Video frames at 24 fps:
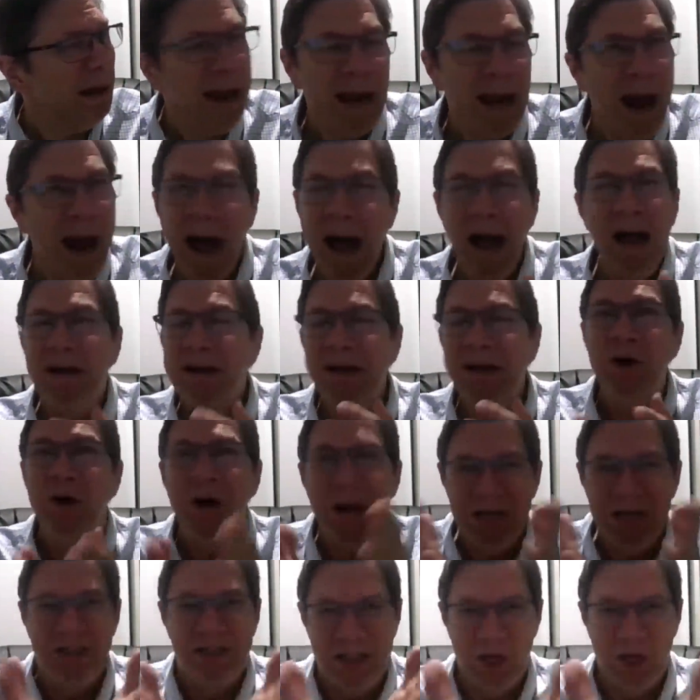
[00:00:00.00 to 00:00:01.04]
And I
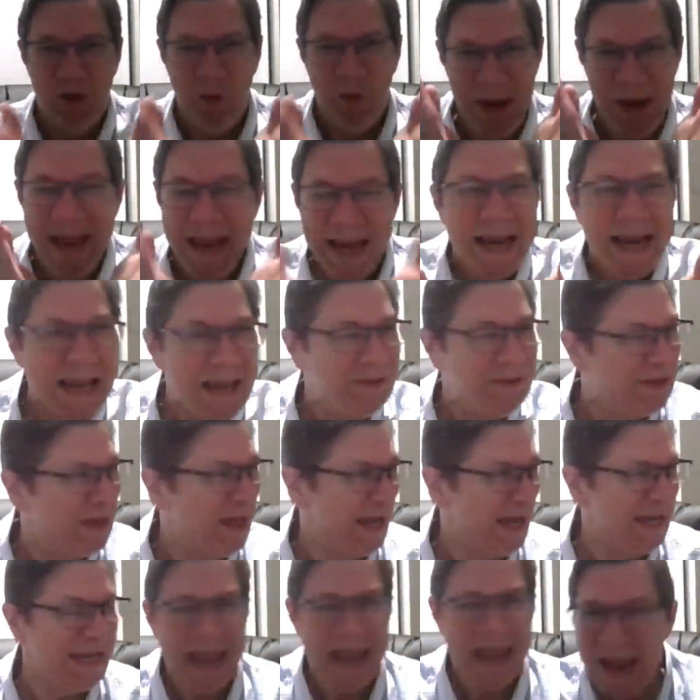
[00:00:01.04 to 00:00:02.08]
couldn't do
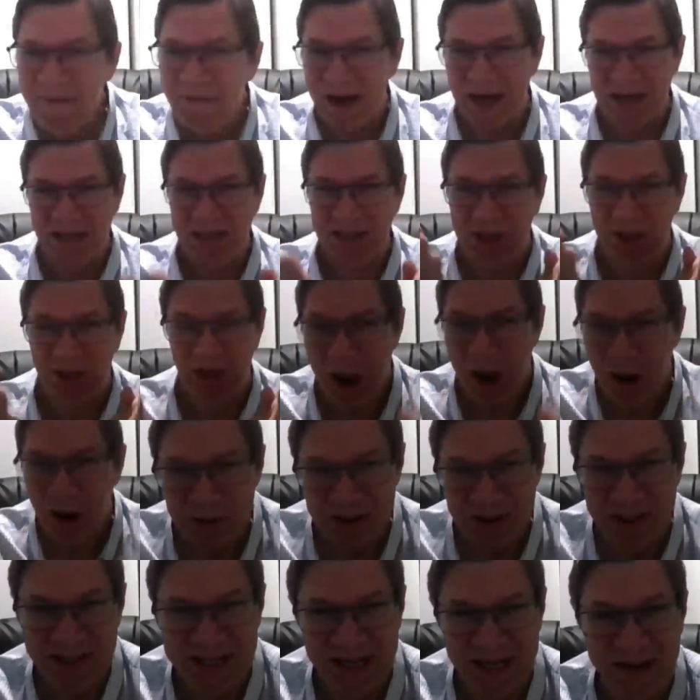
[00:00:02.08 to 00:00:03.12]
anything even
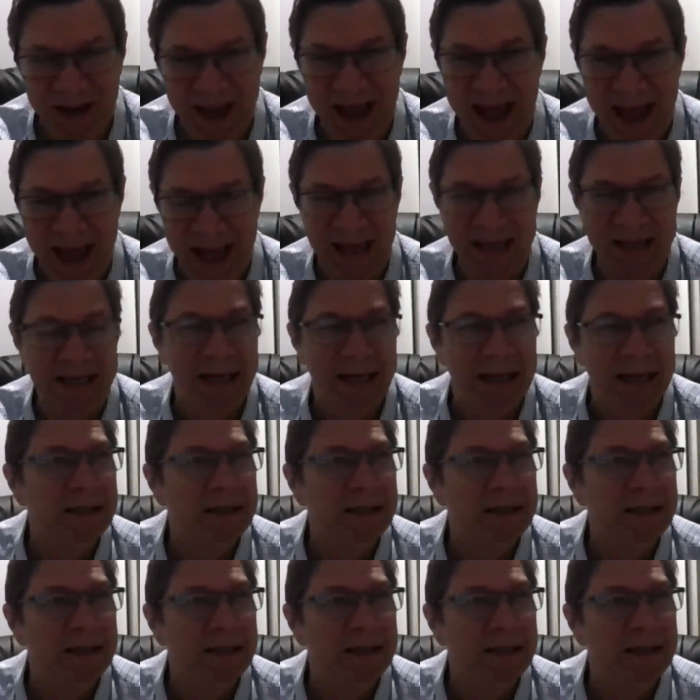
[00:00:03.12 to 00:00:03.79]
close to that.